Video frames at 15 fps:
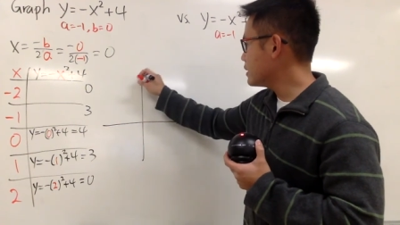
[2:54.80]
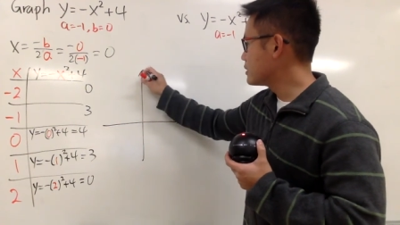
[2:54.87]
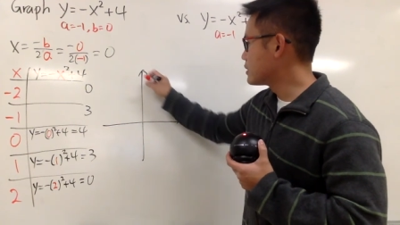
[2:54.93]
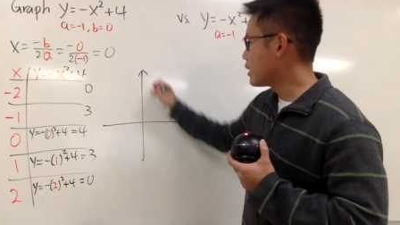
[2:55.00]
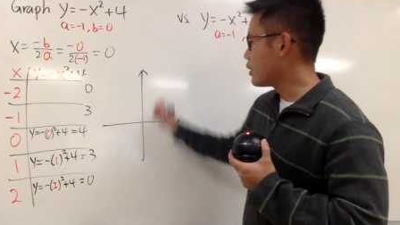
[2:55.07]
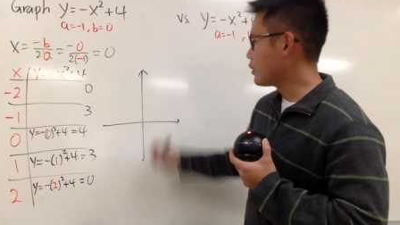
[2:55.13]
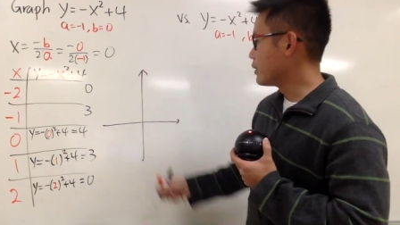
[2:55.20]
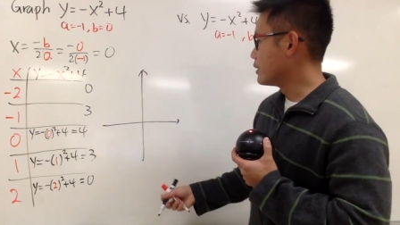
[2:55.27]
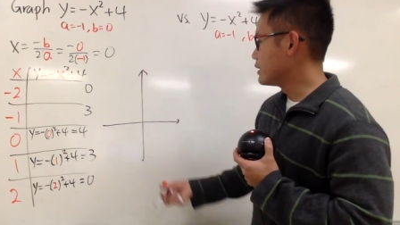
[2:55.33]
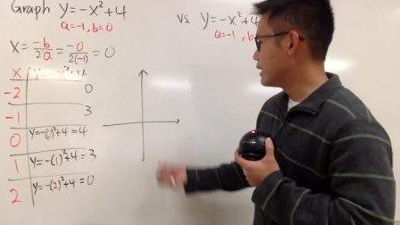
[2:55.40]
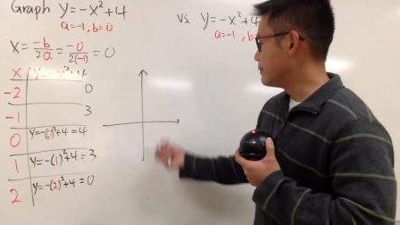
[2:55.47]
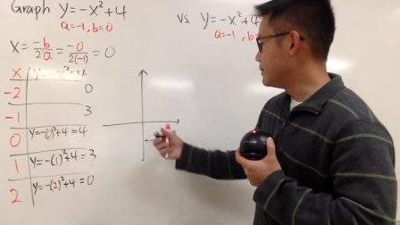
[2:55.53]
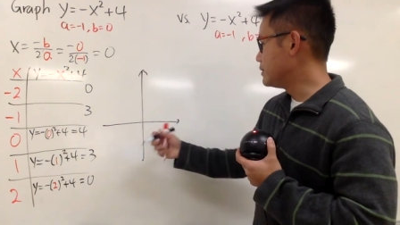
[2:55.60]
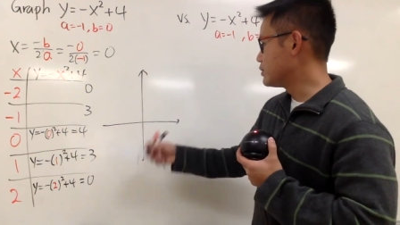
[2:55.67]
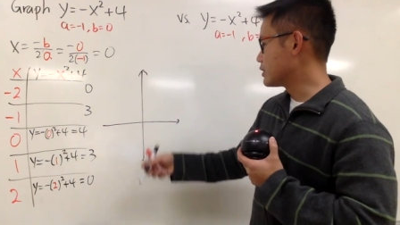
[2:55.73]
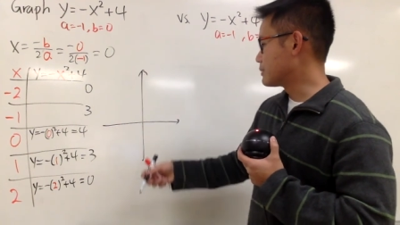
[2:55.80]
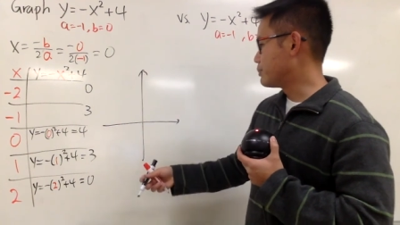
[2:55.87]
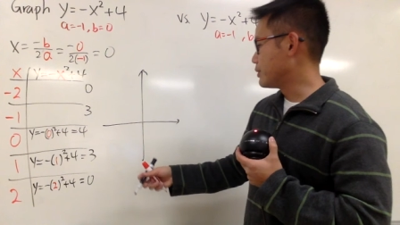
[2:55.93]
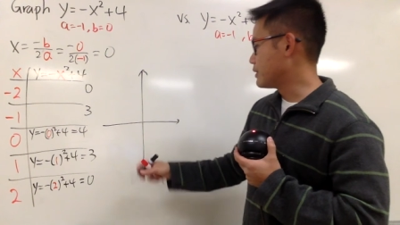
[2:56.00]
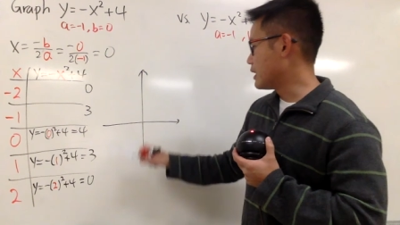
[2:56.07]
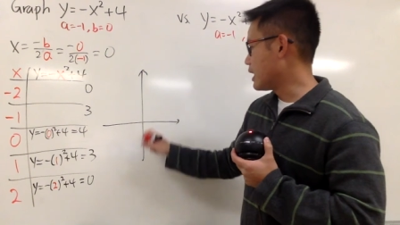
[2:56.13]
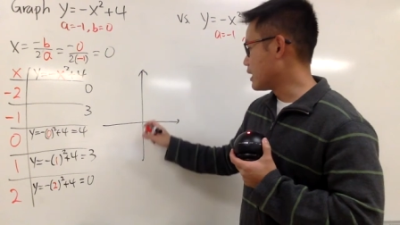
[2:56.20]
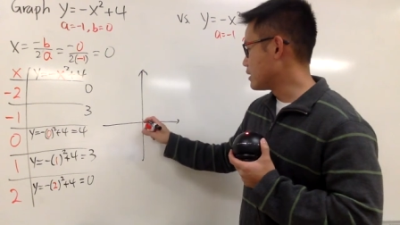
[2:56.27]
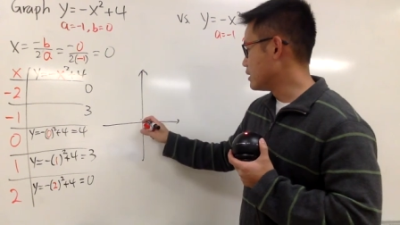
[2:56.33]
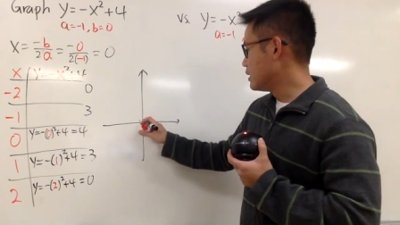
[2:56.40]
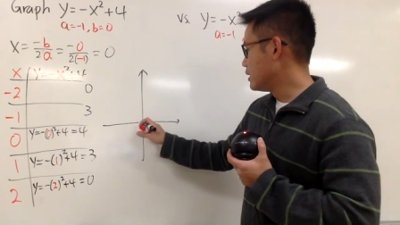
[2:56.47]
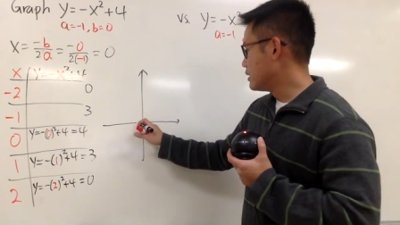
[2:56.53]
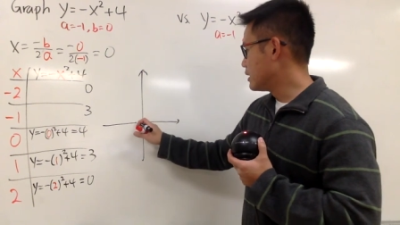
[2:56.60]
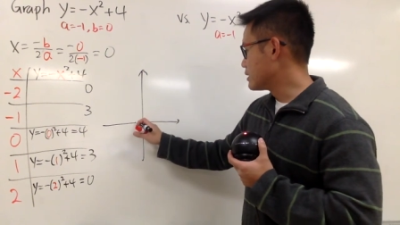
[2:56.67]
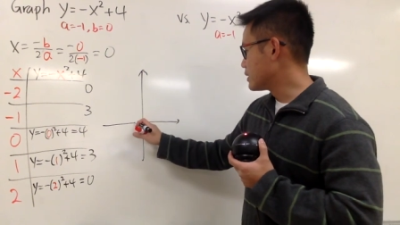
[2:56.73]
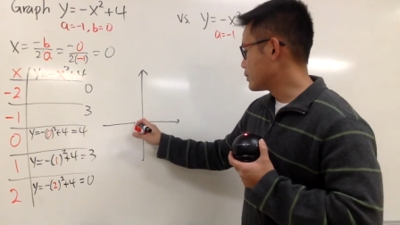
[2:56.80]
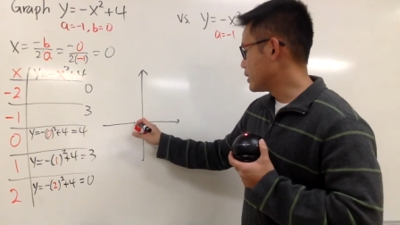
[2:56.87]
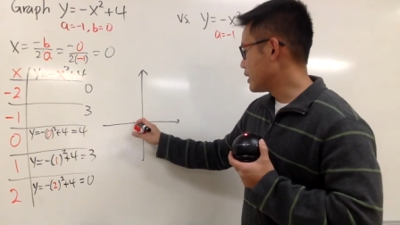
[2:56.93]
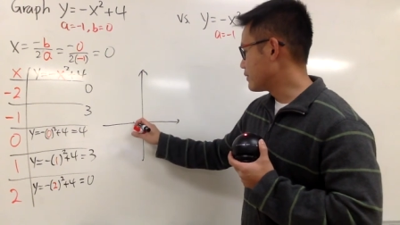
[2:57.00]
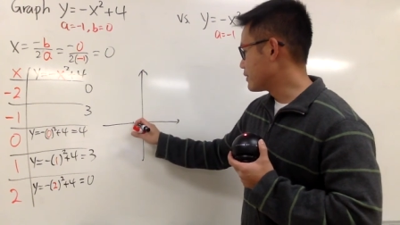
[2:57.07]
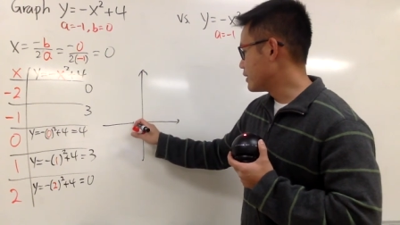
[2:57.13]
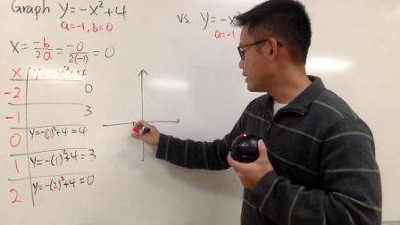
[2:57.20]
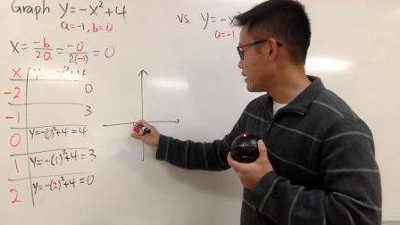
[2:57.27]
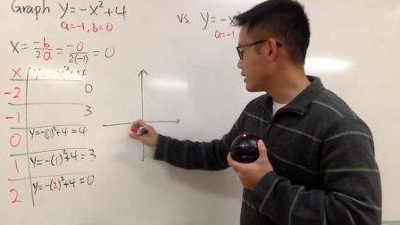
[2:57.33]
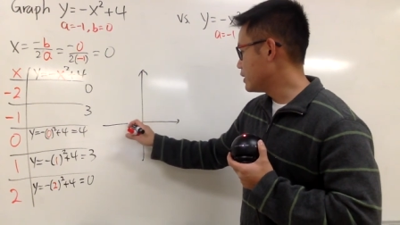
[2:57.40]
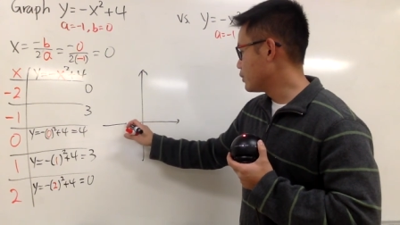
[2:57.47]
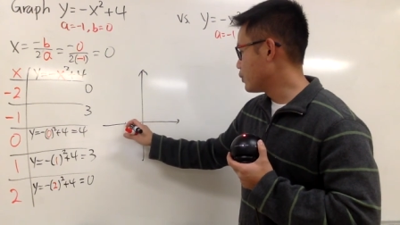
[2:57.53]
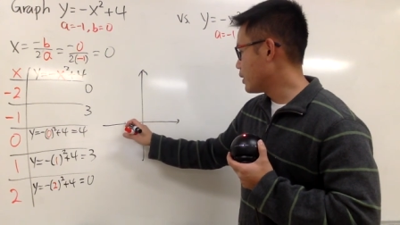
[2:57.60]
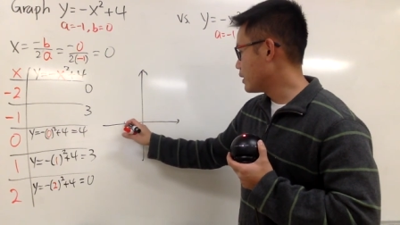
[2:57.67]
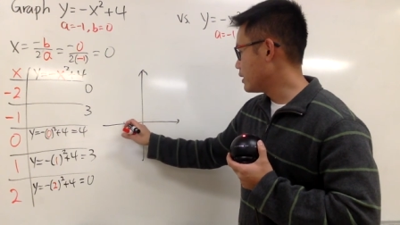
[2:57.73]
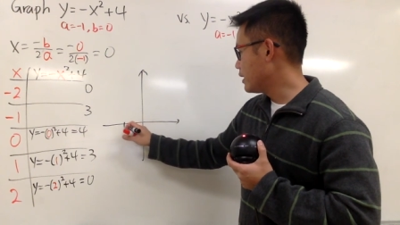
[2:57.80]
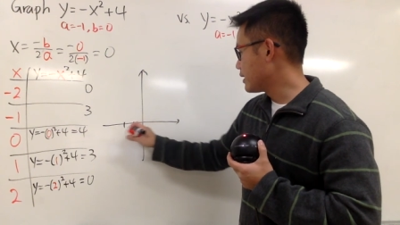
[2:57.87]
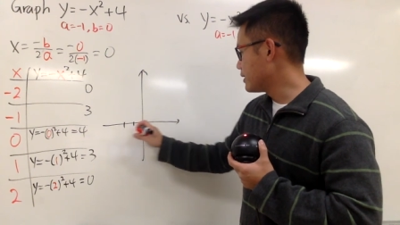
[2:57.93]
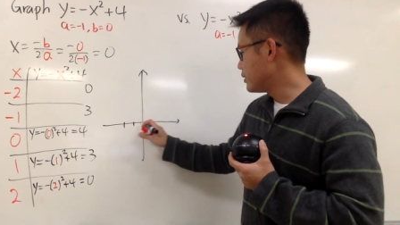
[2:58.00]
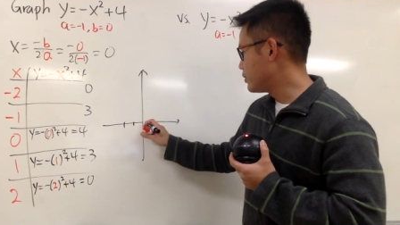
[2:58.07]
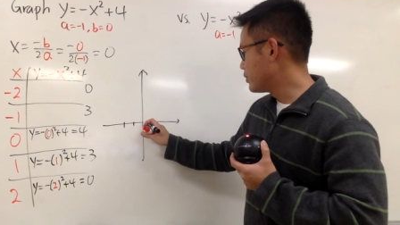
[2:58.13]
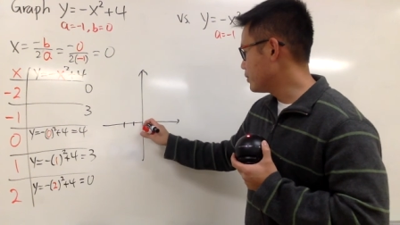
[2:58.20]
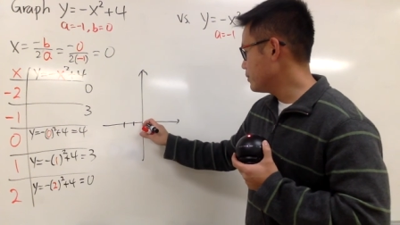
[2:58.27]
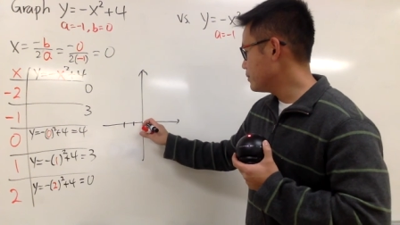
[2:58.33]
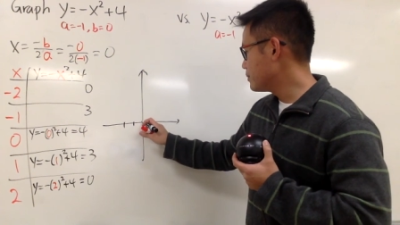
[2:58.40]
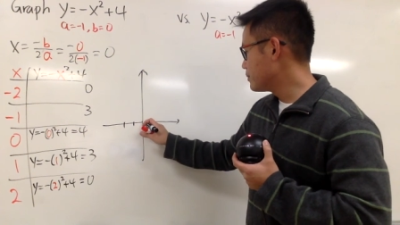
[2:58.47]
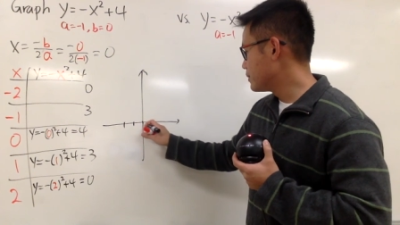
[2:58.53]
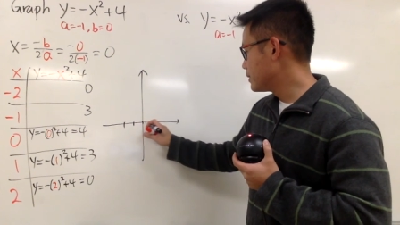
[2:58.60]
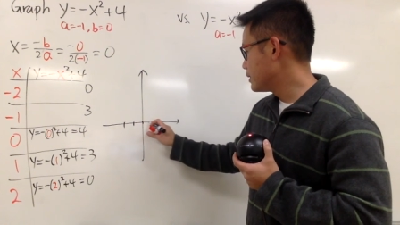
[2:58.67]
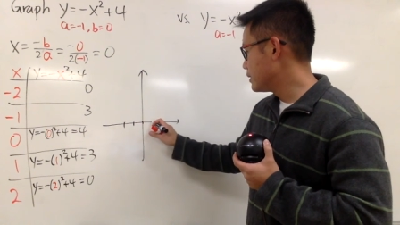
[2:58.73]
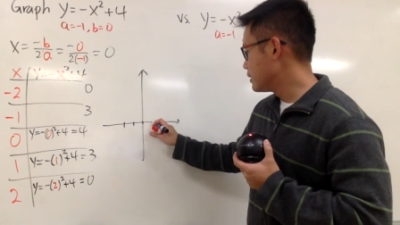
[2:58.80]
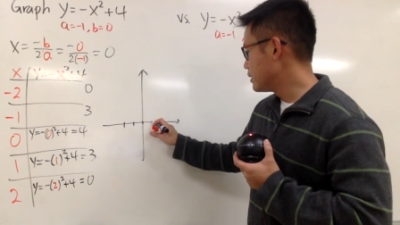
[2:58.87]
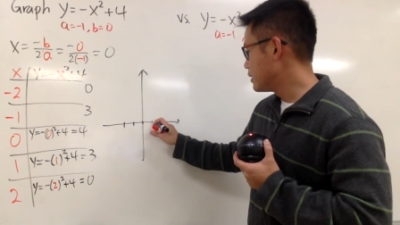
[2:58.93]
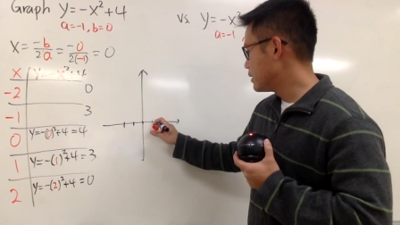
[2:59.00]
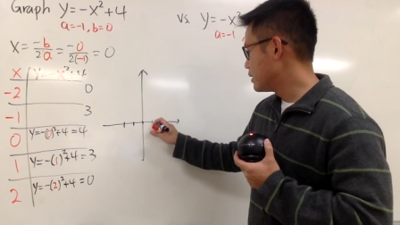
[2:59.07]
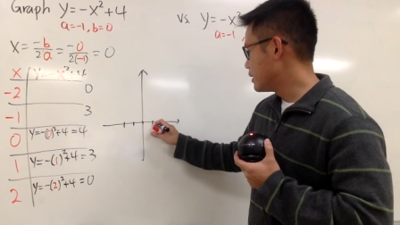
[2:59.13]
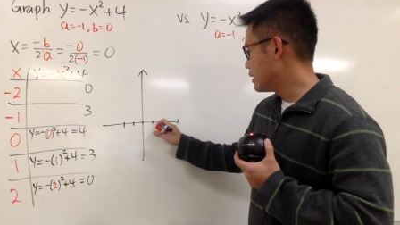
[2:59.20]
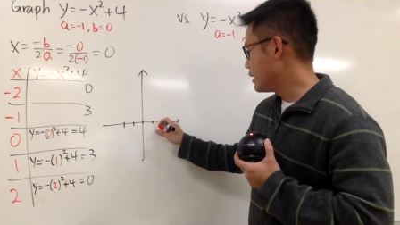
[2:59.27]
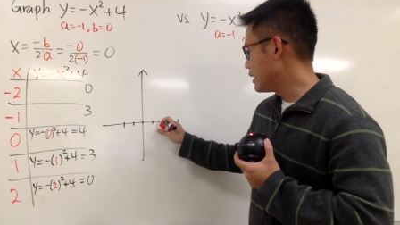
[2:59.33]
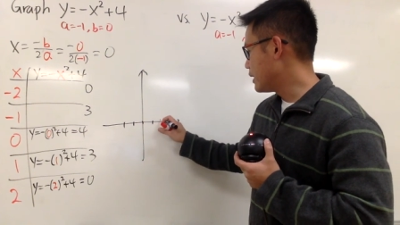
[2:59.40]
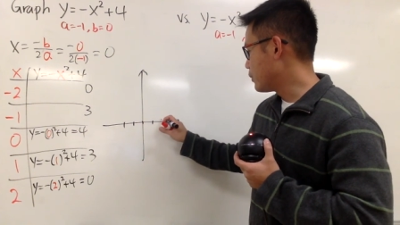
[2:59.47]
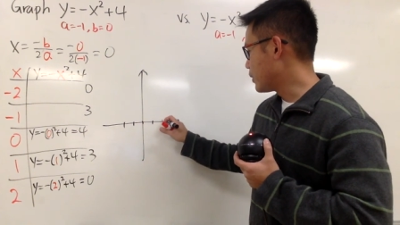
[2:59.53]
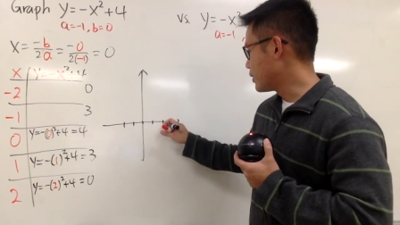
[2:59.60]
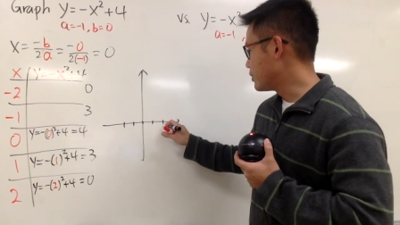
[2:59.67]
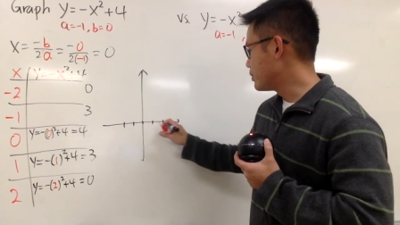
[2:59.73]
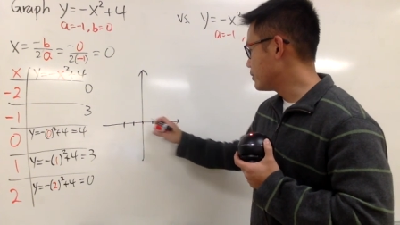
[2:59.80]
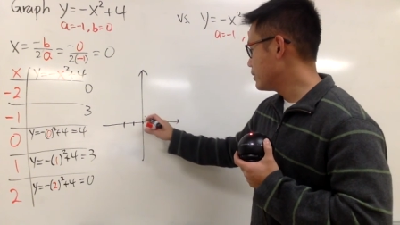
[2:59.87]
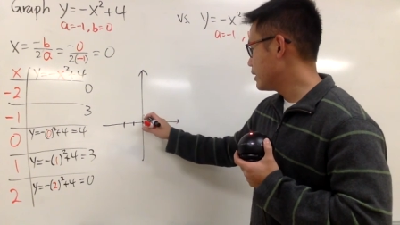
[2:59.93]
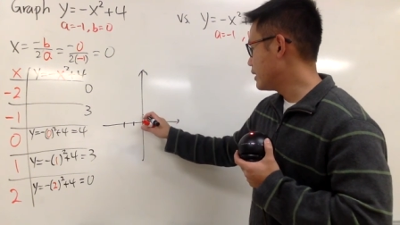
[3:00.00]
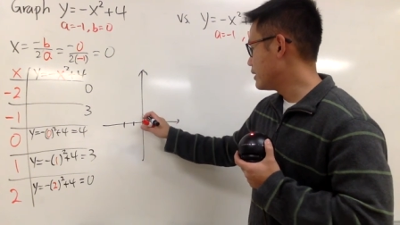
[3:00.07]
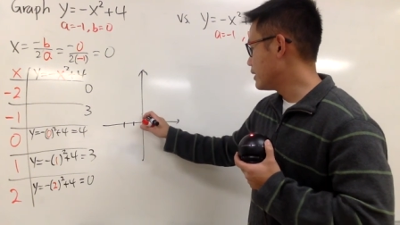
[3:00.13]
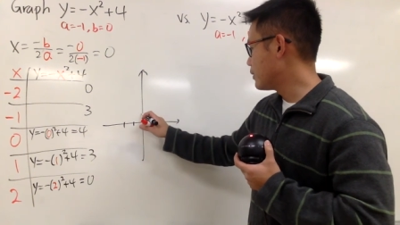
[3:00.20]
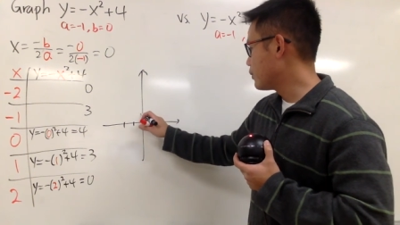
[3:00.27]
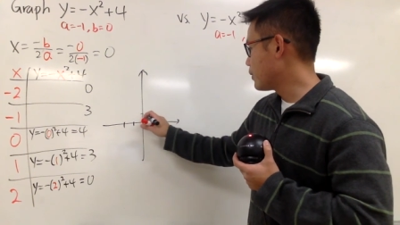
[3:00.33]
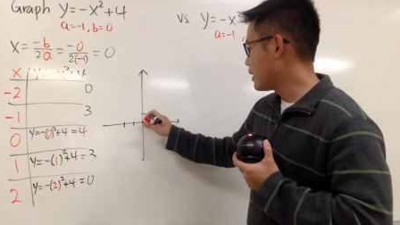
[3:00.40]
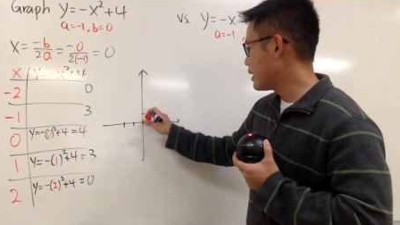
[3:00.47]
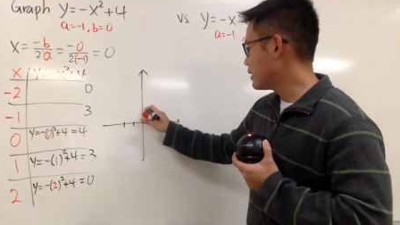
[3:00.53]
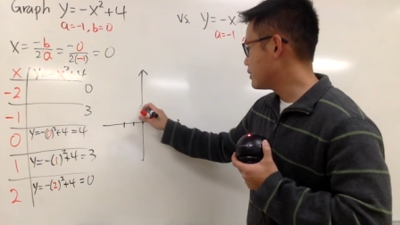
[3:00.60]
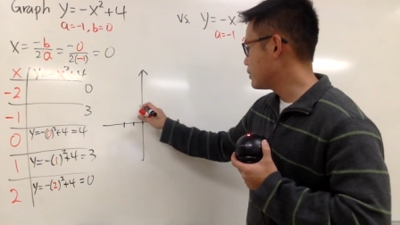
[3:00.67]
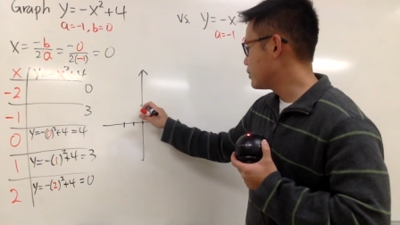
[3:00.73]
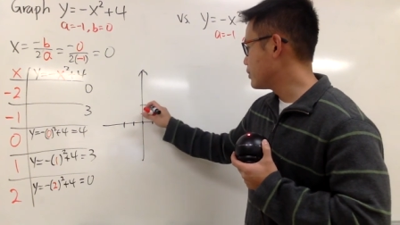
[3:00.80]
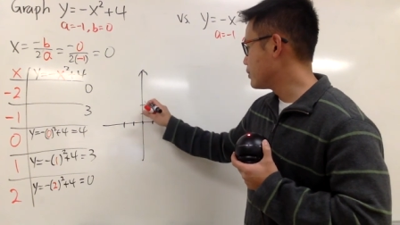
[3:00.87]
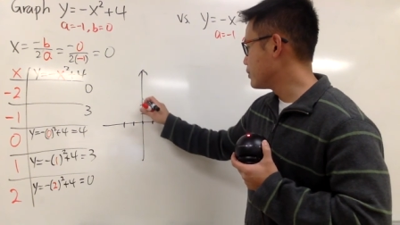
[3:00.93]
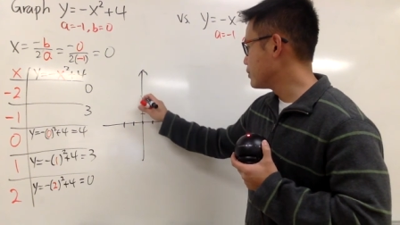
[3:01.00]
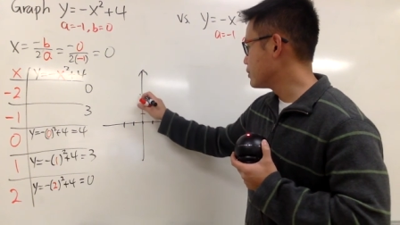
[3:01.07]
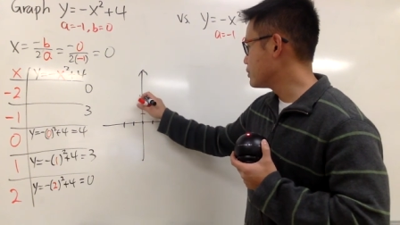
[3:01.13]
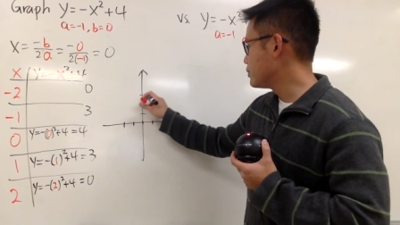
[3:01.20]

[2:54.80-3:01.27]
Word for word: So let me just put down, let's say we have the negative one, negative two, and one, two, and then one, two,